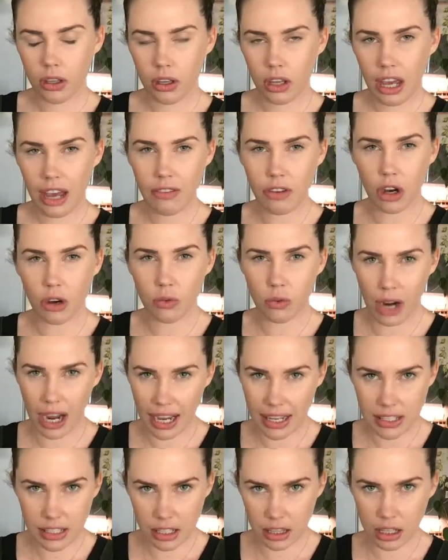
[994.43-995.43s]
have got
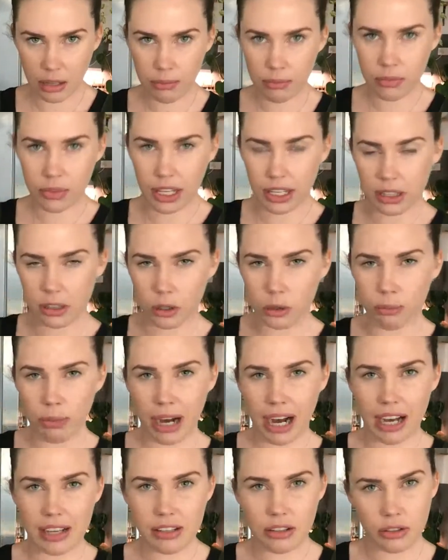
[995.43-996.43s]
rice in them, like little
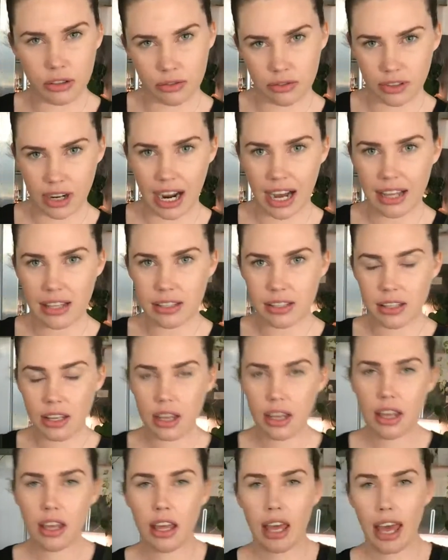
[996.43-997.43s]
parcels of rice,
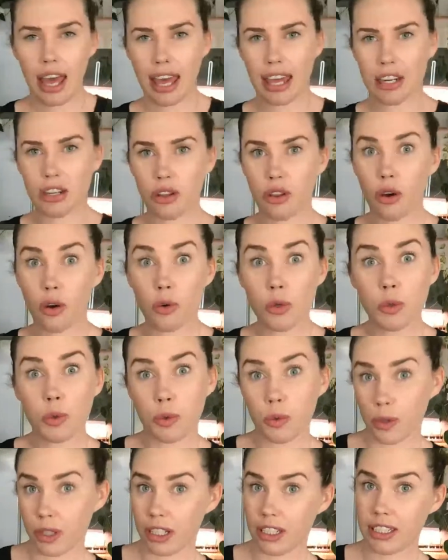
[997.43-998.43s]
and those were
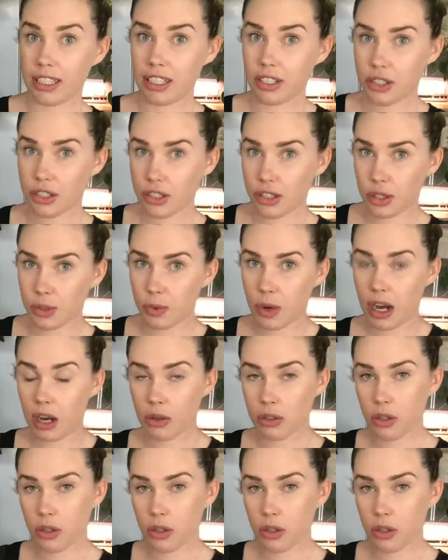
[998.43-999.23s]
really delicious as well.